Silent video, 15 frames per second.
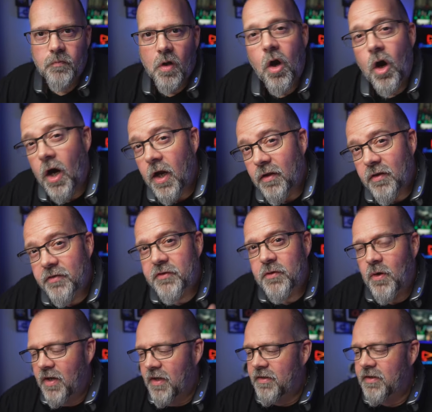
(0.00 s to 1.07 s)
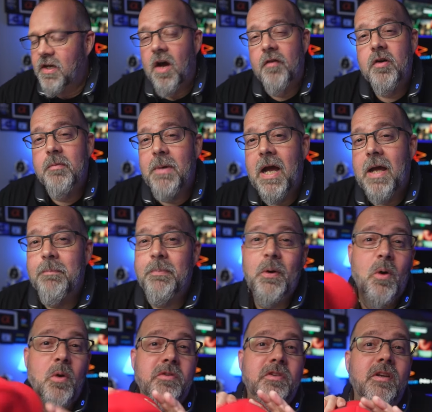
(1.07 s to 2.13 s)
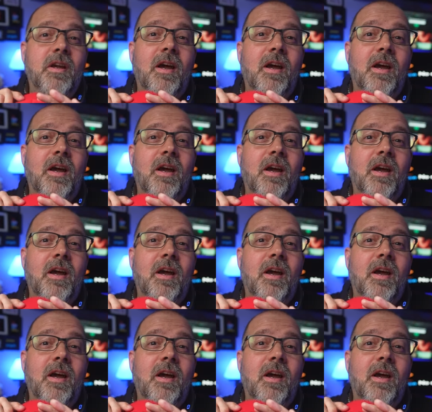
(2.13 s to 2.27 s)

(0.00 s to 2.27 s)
All right, let's go ahead and cover my pros and